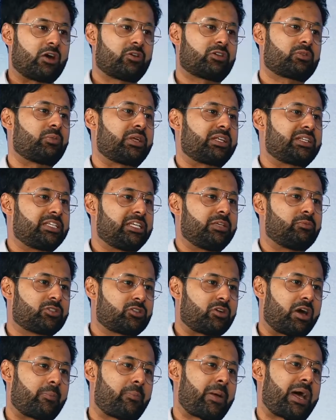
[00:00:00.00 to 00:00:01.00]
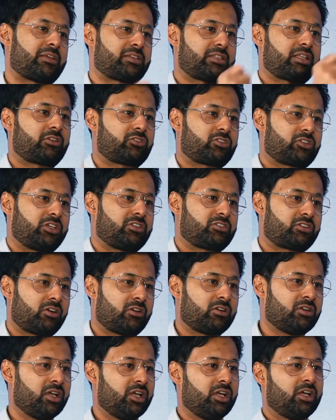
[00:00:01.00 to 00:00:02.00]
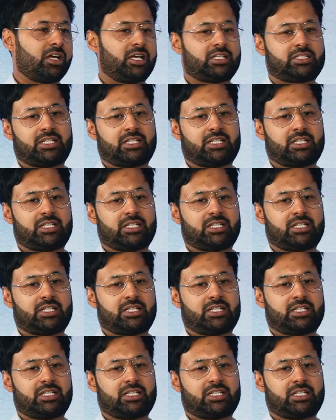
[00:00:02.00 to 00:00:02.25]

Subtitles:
it now, it's my team. So I passed that sheet on.